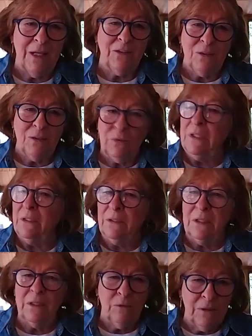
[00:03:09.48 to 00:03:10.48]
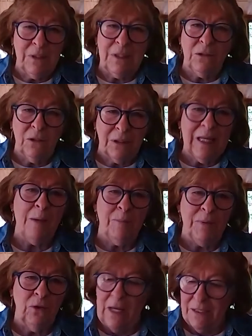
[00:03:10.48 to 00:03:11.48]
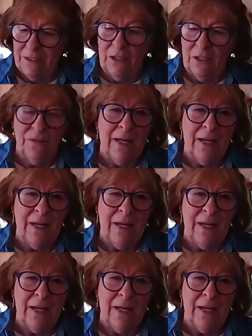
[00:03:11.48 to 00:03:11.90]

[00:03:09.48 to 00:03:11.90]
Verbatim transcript: I think we need, need to capitalize on